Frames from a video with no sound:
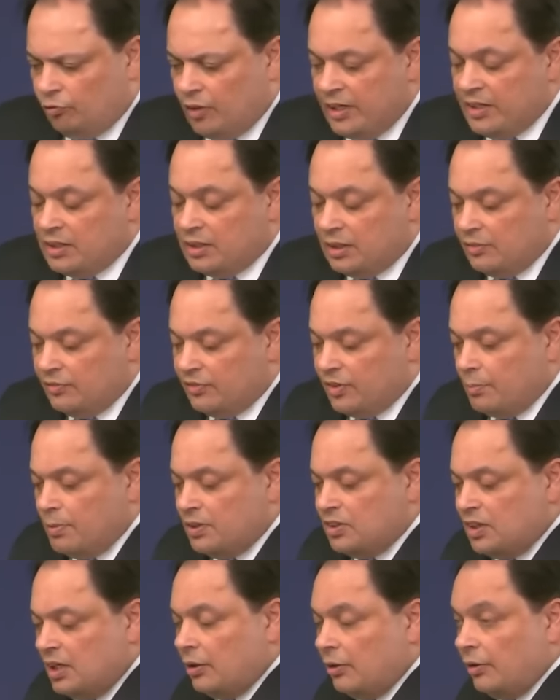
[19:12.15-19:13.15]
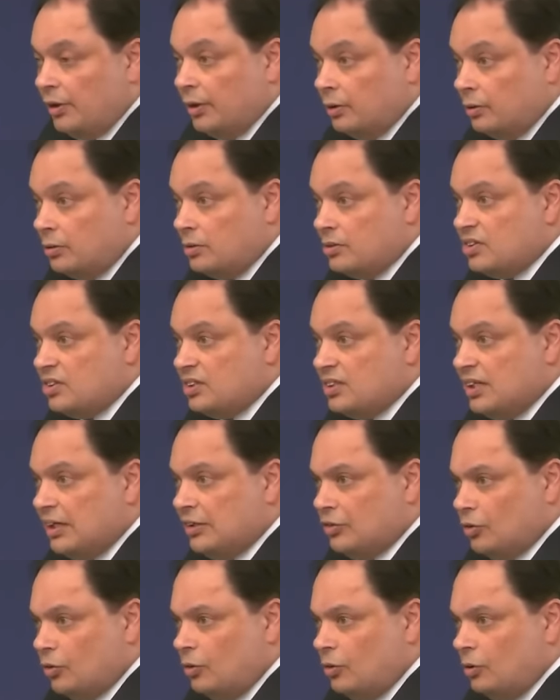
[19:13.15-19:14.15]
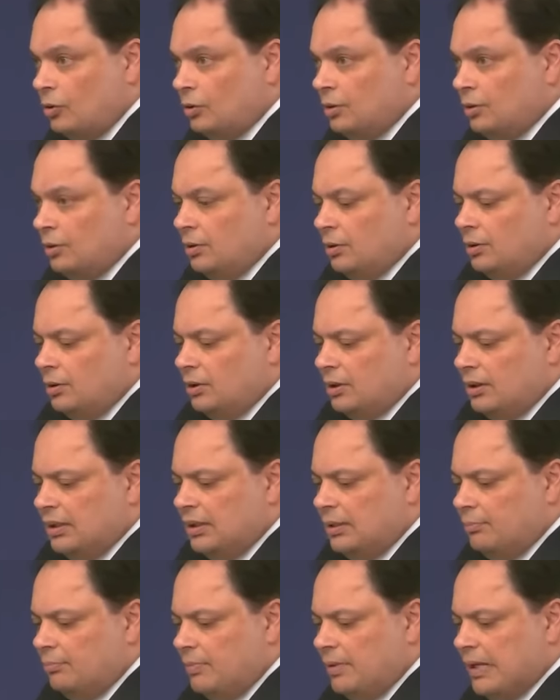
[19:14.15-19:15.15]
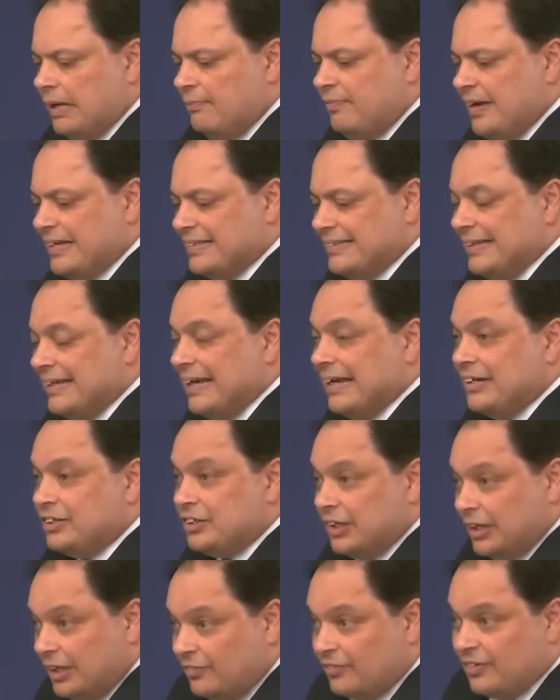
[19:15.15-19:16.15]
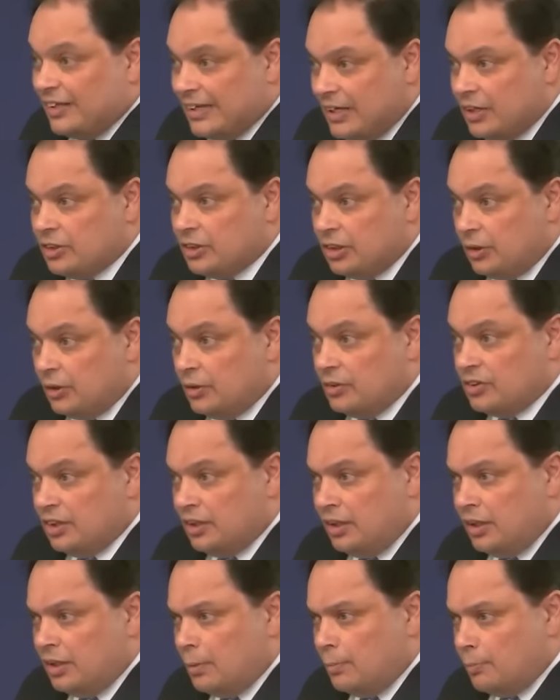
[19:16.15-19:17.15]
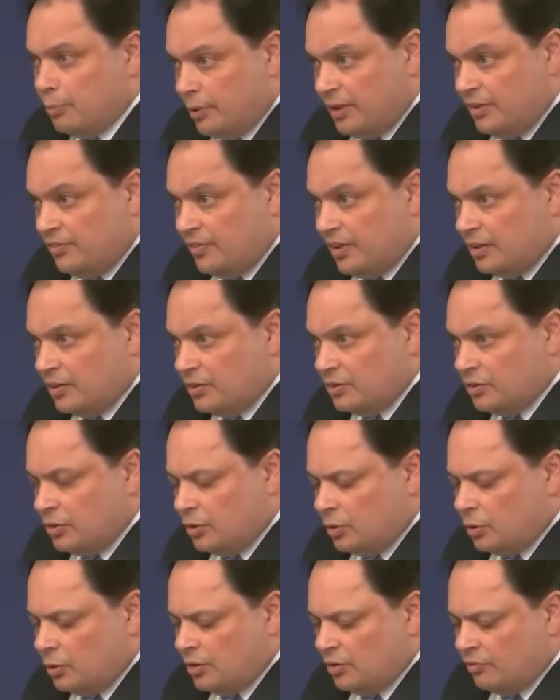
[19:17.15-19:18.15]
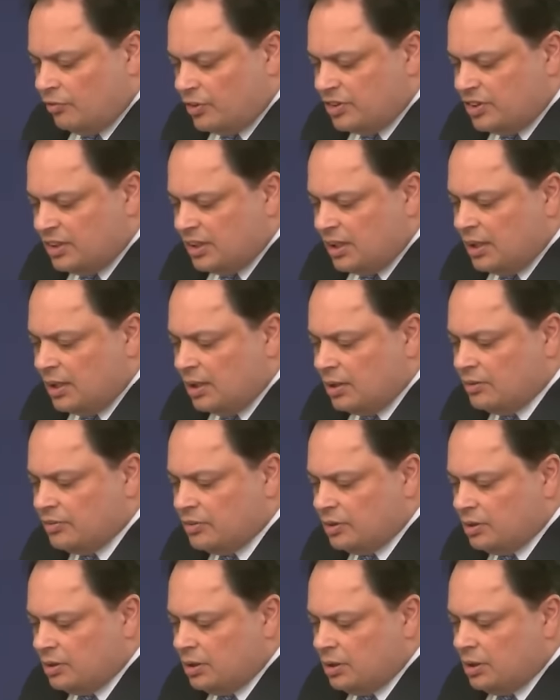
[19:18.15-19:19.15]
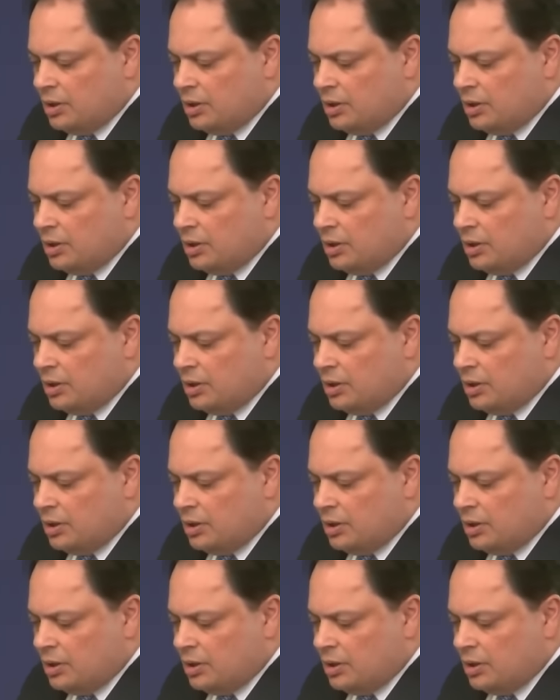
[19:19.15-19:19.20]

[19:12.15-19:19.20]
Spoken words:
reading of the materials, in your investigation of the issues, and in the briefings you have received,